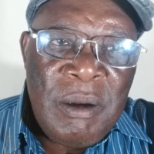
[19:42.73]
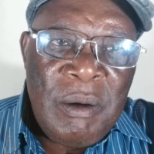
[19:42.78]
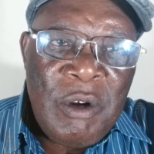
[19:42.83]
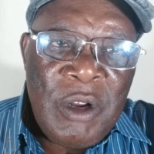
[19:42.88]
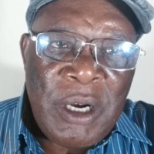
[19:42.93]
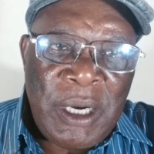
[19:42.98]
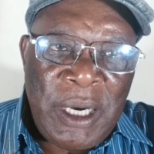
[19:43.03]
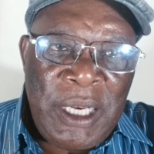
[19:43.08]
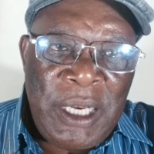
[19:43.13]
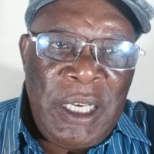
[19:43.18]

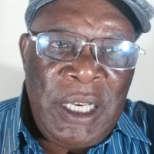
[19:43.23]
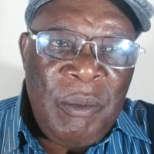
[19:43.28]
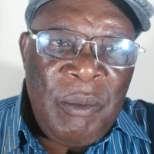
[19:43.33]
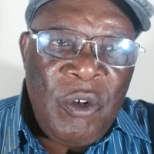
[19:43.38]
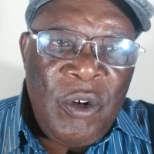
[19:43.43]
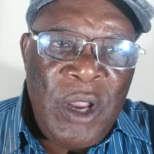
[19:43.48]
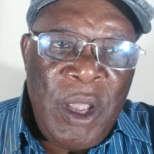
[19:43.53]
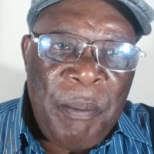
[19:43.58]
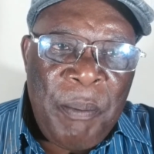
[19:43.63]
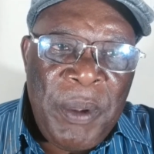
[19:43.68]
write them
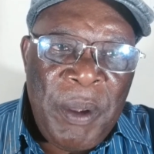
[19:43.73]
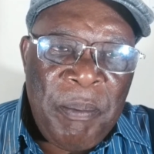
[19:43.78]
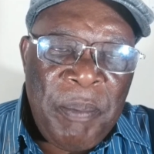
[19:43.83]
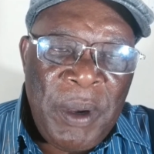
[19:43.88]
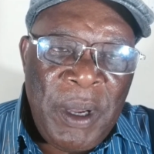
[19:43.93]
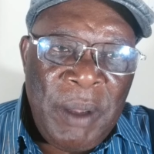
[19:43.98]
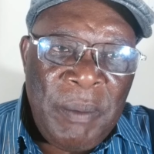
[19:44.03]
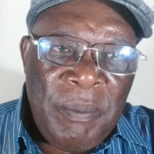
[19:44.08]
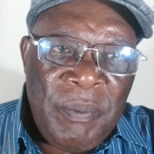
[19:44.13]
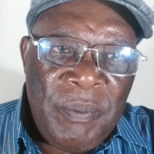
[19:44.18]
on your
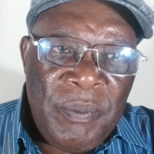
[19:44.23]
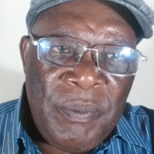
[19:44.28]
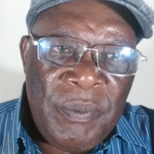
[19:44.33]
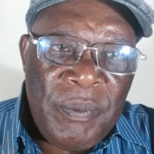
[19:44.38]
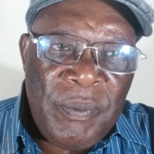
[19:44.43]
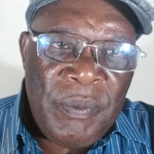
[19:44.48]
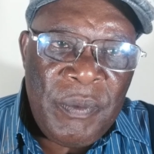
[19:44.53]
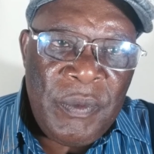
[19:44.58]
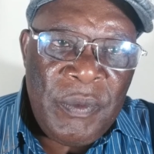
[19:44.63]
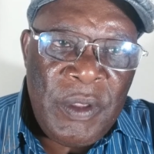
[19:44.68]
paper
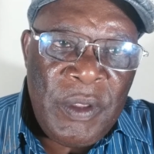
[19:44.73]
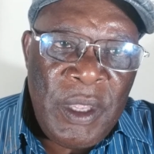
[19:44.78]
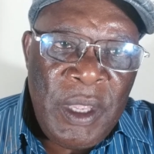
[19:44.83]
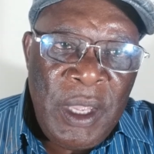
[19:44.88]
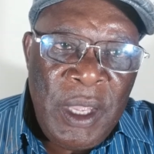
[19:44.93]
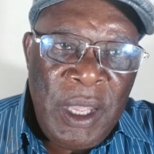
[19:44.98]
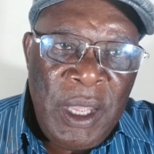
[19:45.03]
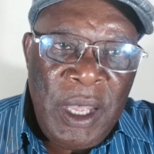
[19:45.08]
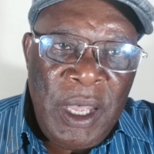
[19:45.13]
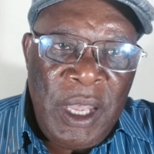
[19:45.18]

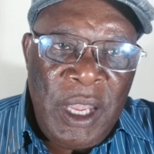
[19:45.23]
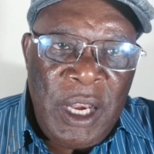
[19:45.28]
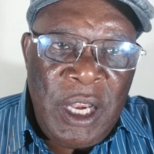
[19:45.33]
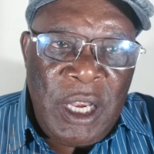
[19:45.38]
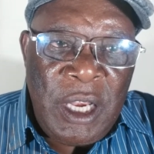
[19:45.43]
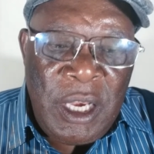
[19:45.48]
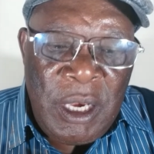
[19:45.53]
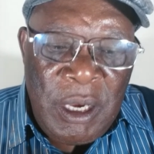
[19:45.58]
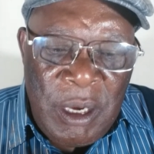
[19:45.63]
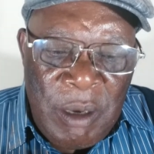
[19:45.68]

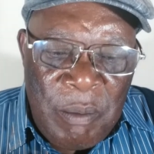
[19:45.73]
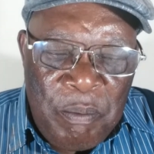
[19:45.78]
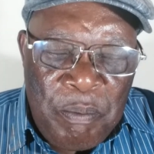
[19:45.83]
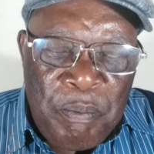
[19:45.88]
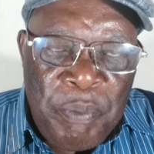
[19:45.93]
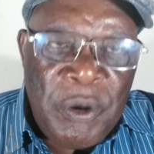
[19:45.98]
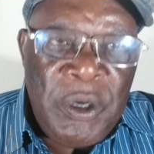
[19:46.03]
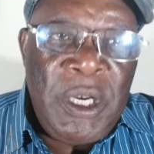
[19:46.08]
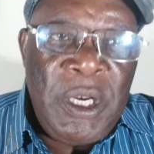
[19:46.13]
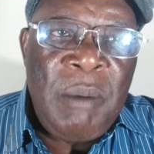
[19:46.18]
and
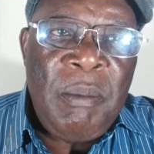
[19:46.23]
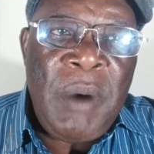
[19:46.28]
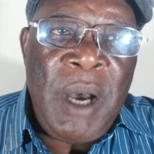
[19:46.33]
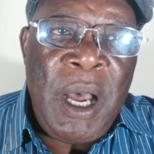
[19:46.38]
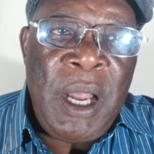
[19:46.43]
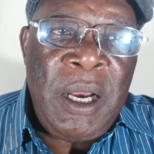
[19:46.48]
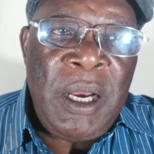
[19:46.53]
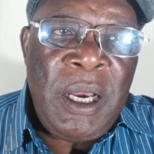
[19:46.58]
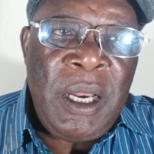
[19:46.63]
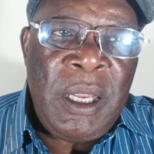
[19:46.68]
put them
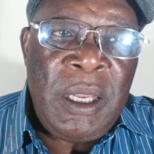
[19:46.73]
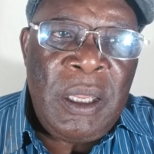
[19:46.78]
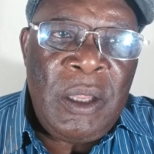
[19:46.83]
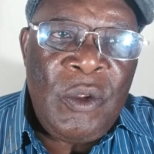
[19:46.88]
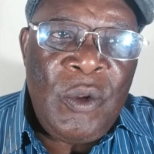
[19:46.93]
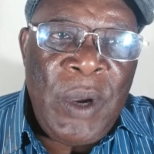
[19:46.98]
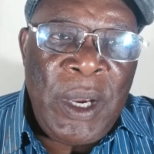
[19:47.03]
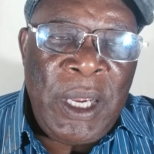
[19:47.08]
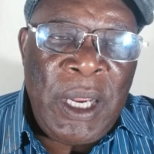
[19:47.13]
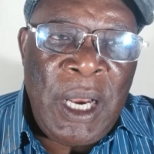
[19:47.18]
under
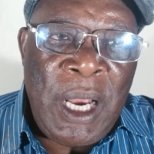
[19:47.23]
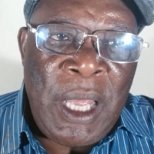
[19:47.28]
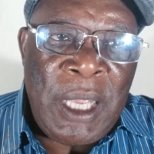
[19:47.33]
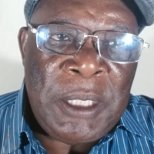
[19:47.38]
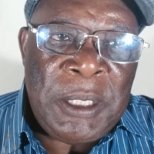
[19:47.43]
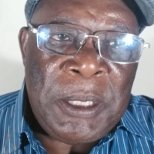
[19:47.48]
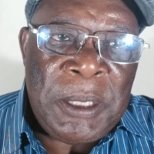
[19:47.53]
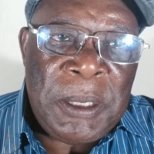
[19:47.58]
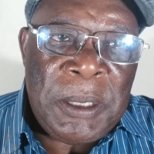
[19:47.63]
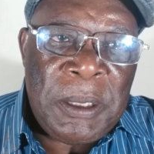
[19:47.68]
your
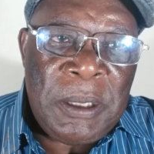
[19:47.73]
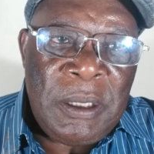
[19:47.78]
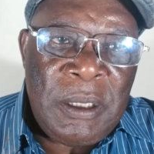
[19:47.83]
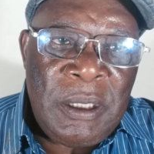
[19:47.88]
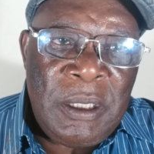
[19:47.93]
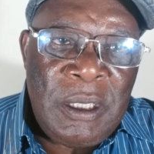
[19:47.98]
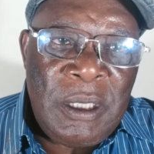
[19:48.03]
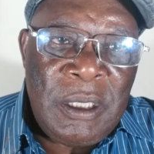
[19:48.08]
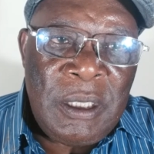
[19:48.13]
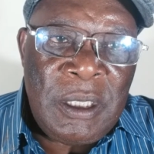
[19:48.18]
glass
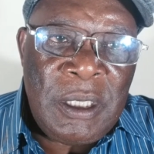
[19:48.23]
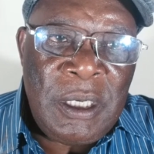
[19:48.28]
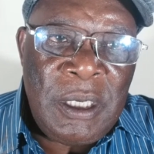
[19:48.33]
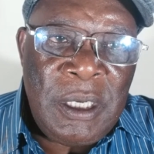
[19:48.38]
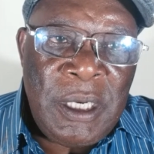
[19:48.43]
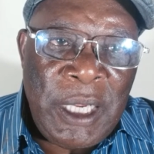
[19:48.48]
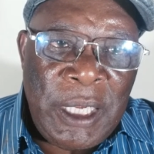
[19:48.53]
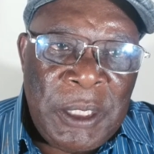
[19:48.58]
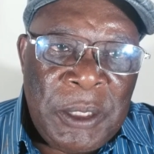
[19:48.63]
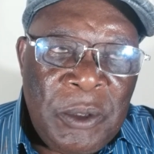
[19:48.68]

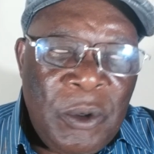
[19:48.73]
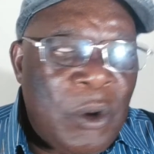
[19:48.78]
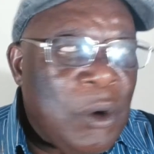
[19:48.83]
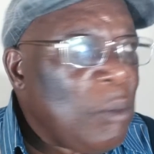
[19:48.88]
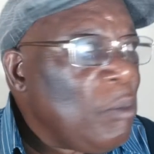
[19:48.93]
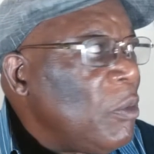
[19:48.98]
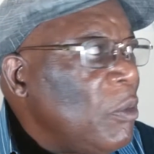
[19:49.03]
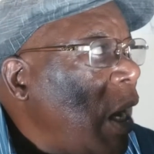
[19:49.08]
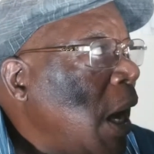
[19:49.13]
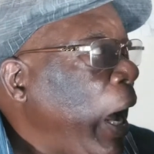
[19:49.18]
desk or
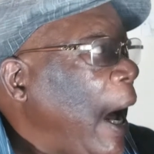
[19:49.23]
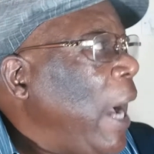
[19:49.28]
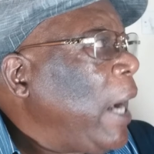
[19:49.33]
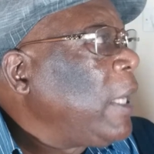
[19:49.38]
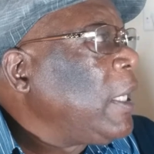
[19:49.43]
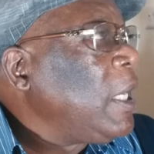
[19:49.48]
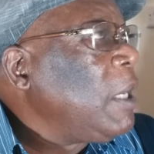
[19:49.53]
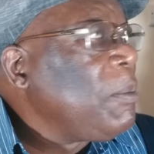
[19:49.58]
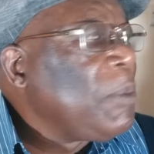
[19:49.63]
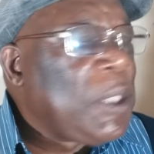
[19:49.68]

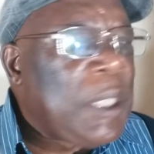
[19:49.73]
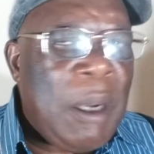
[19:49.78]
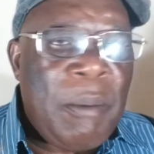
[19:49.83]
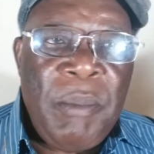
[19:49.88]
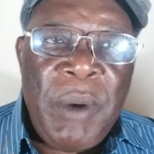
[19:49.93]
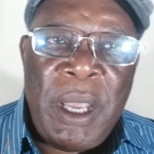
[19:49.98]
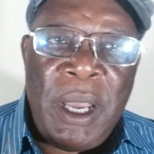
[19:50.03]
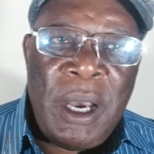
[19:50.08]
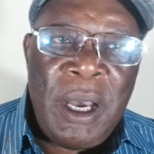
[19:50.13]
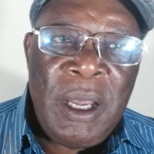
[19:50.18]
hang them
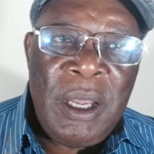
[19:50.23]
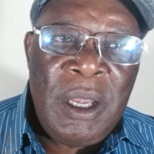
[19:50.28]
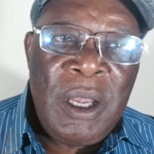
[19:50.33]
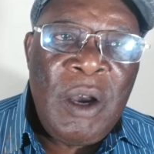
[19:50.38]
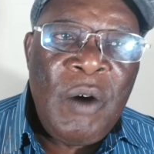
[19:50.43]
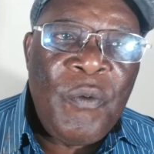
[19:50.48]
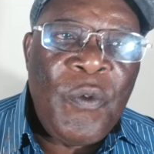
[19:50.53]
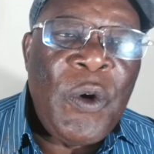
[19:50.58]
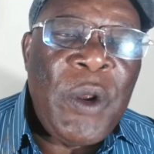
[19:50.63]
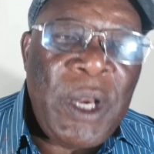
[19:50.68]
somewhere
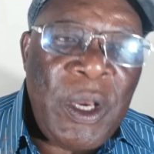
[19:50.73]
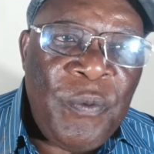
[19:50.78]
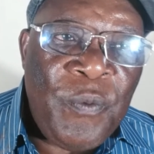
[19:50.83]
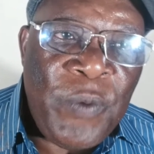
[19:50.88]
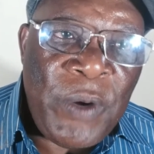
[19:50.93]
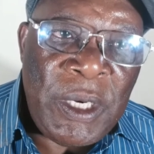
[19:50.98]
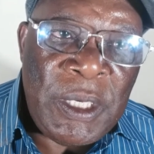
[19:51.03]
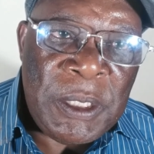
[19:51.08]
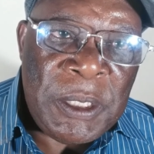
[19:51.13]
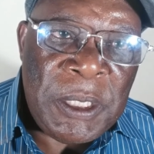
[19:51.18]
for
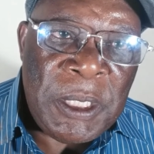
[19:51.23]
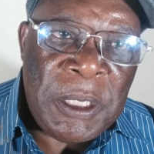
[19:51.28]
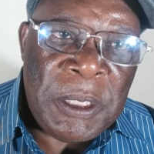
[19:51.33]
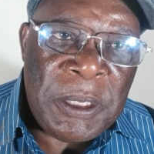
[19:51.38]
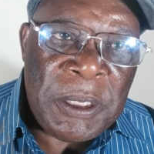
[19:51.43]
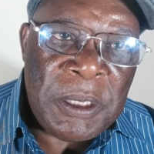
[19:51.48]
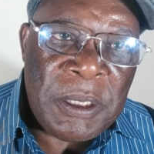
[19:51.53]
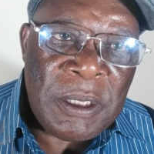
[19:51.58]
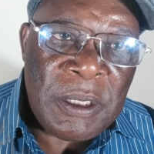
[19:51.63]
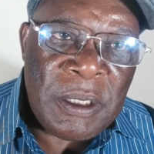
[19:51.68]

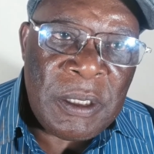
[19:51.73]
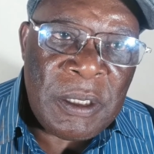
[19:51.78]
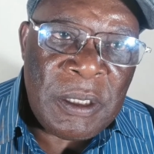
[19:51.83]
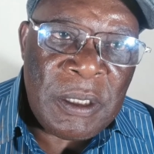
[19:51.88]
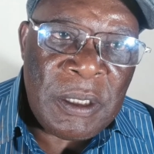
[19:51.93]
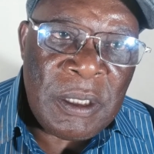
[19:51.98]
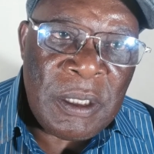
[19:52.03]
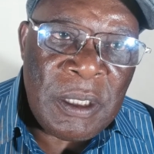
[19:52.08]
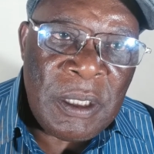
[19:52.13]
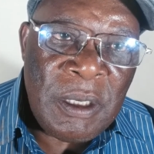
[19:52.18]
references.
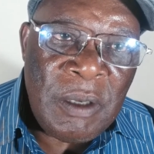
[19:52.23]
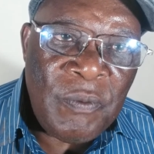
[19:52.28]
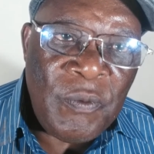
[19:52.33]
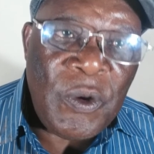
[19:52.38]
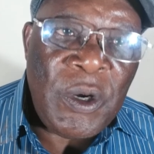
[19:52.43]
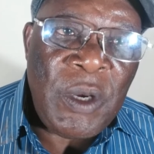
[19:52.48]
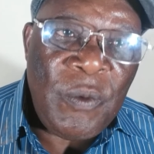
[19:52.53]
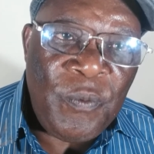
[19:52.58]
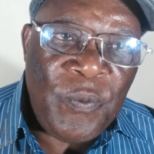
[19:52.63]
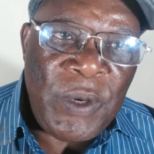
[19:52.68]
For
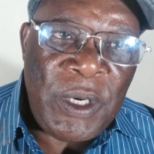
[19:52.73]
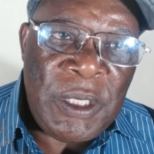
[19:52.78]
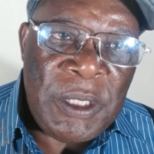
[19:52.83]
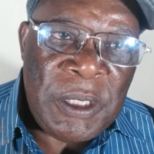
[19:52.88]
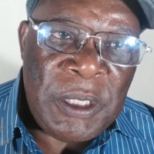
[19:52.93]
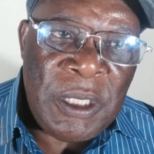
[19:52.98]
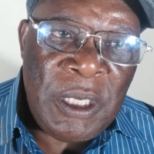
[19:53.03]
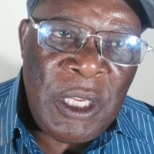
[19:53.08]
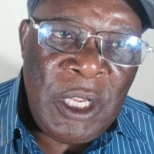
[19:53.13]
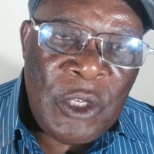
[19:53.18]

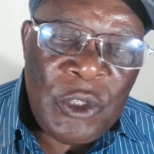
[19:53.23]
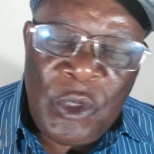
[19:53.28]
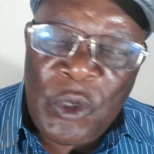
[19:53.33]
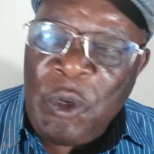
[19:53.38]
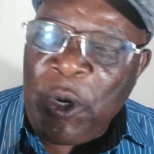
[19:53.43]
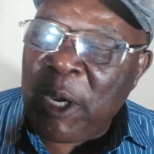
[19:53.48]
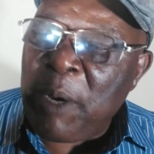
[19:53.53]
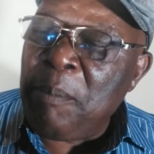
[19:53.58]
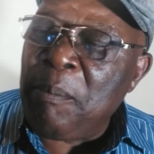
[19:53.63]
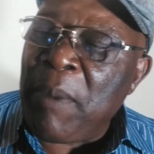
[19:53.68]
reference. So
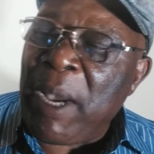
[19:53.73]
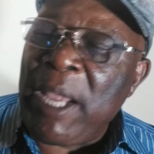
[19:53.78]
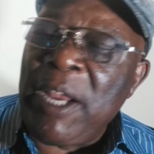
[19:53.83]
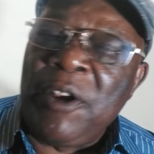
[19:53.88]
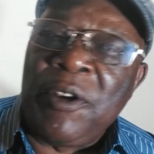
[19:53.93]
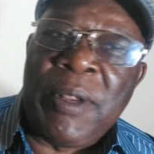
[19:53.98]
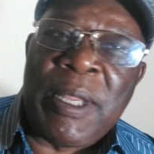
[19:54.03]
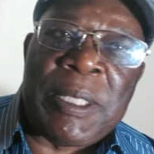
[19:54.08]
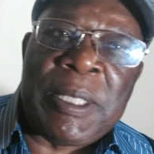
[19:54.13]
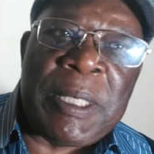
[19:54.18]
you
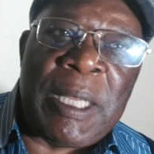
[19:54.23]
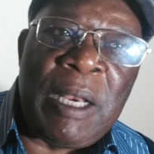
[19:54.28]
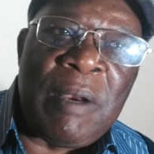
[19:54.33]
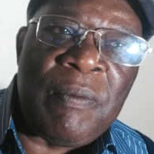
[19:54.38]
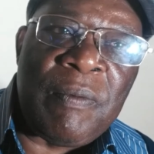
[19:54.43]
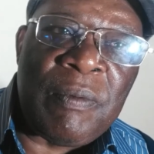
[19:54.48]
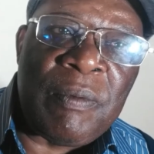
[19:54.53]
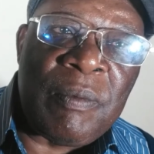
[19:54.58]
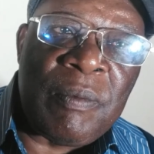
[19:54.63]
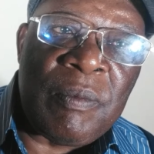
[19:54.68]
remind yourself,